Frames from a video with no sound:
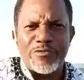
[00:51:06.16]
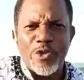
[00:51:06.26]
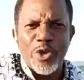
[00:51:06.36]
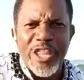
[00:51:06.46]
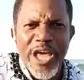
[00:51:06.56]

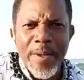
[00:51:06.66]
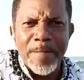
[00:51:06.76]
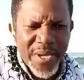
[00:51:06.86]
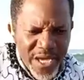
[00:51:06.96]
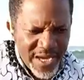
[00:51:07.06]
of today
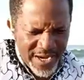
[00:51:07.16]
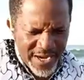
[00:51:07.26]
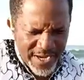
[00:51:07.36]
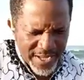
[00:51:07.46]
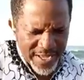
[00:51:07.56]

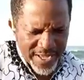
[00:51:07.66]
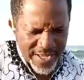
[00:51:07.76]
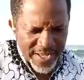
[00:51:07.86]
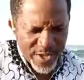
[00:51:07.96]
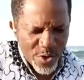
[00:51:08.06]
mean
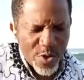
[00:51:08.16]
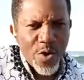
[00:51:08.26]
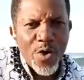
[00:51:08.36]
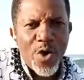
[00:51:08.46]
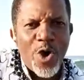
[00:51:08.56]

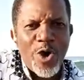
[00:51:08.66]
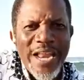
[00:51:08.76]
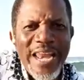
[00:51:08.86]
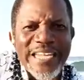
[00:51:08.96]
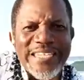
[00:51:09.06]

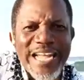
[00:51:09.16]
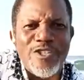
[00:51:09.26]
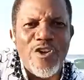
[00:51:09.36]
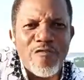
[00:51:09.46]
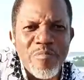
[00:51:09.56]

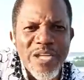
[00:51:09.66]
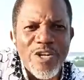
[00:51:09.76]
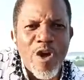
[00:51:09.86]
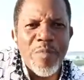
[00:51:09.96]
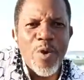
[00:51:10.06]
unelected
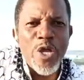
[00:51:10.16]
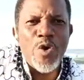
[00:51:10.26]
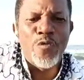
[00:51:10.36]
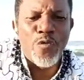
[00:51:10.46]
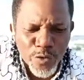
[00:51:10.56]
government where
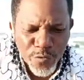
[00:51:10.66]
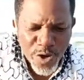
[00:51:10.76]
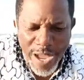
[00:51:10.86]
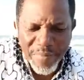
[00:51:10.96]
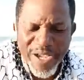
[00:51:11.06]
you don't vote
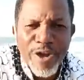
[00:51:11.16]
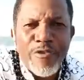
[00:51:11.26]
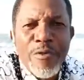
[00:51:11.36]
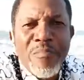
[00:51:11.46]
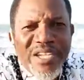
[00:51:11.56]
for, not the
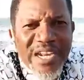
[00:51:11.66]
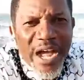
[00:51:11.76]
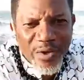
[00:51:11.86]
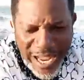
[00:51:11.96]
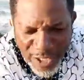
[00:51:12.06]
gravy image
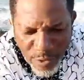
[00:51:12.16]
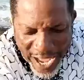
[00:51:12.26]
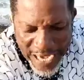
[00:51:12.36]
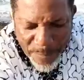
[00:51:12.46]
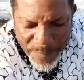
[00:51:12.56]
now. That's
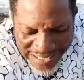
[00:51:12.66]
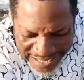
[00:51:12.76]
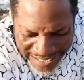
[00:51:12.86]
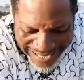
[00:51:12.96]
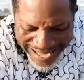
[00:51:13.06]
why any
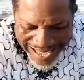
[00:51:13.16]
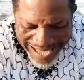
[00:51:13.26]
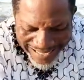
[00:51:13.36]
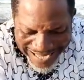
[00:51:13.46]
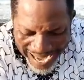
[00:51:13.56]
person
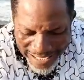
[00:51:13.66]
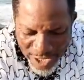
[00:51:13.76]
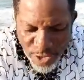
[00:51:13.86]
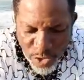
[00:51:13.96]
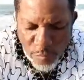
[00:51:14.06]
that
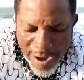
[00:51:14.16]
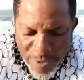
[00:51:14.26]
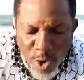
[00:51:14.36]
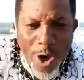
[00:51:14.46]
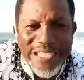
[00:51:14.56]
address
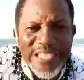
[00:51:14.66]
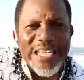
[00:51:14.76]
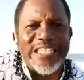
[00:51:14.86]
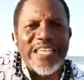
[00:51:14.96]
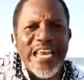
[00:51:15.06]
Okpebolo as
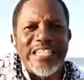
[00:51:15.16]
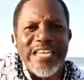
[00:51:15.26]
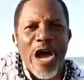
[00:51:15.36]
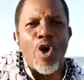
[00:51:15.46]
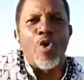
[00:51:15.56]
His
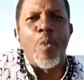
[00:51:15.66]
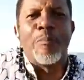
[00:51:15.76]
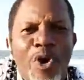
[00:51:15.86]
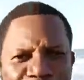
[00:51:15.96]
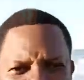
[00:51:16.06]
Excellency now God will
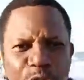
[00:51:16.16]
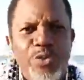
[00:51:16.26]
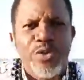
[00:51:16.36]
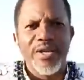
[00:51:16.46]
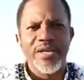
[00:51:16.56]
punish you.